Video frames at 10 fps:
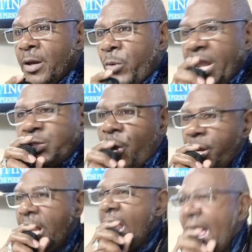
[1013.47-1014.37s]
We ain't
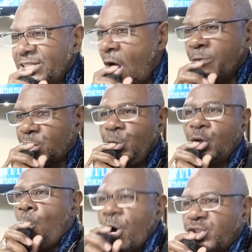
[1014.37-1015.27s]
turning the lights off so you
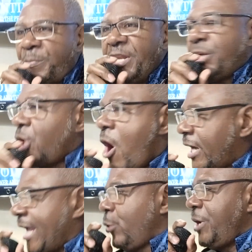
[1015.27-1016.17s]
can worship in the
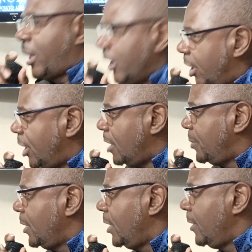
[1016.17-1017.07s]
dark like you in the club.